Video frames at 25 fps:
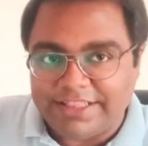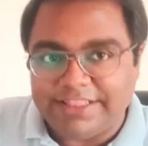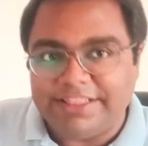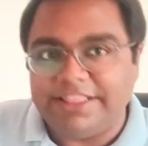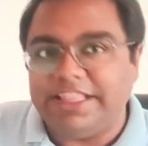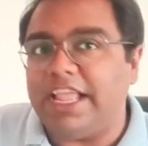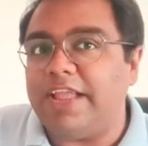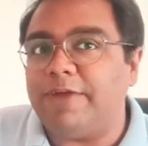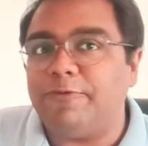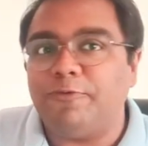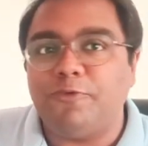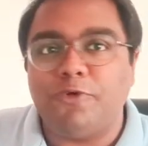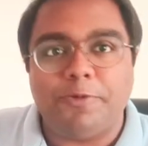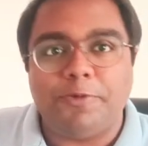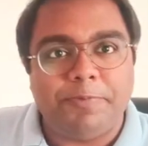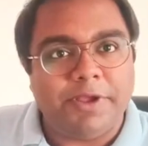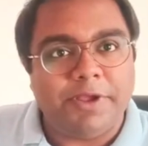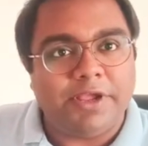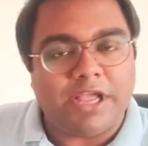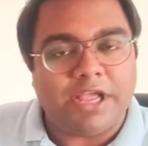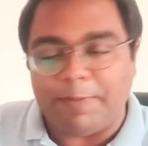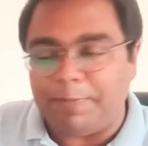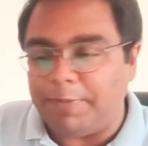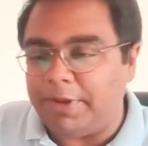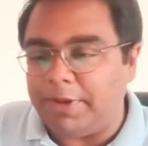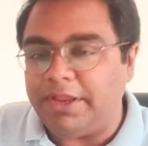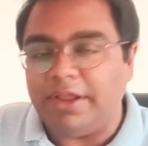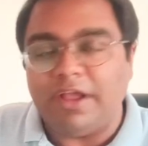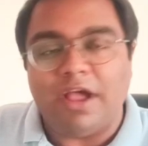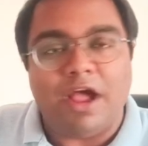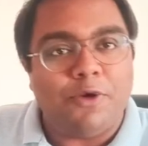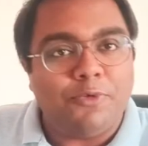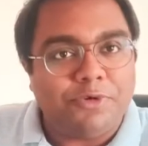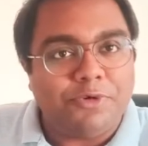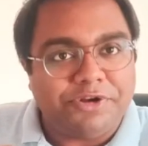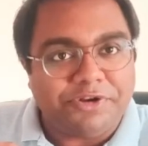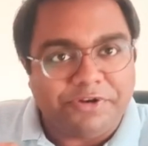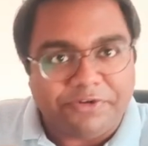they would be coming
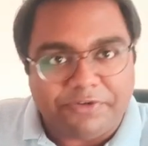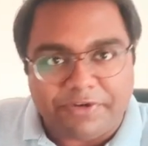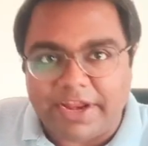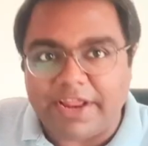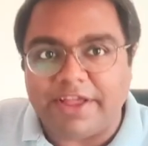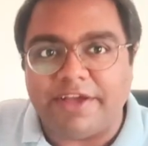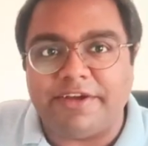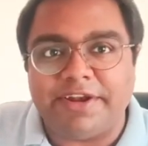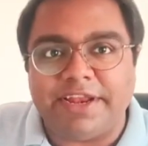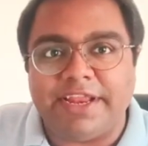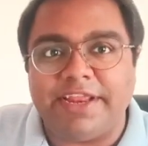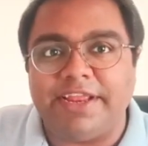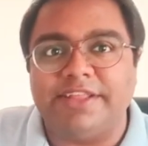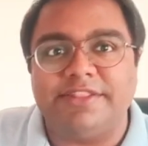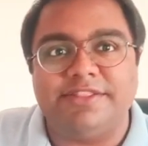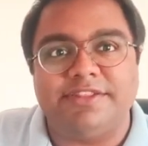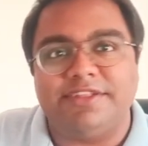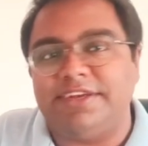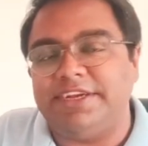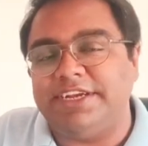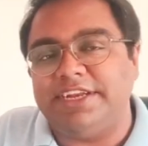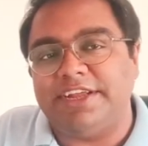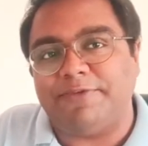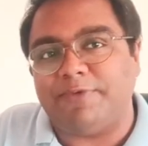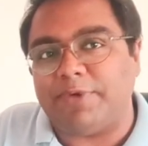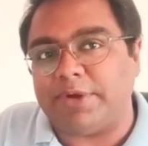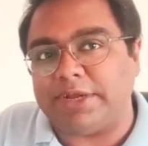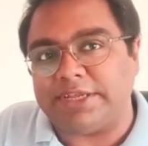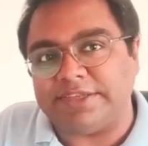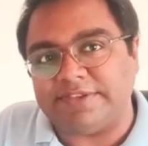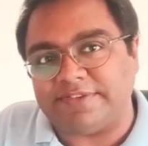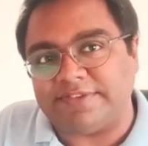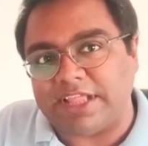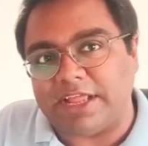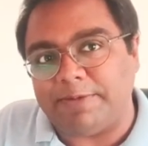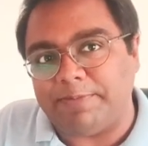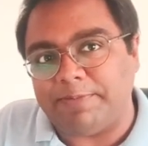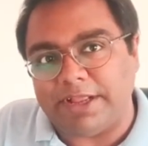out rearing in the
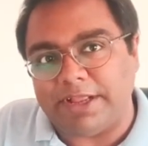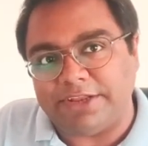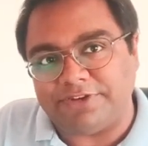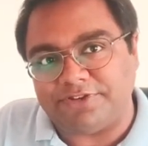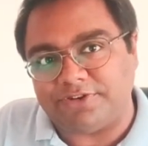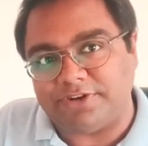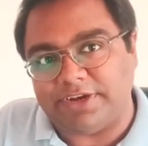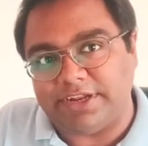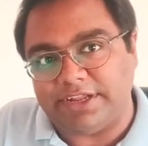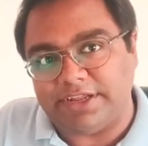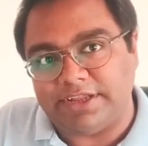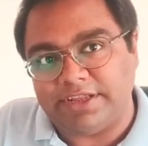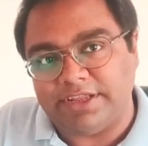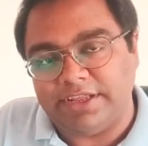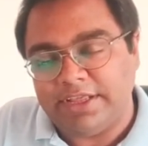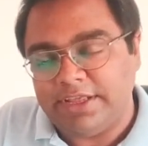India-Pakistan match today.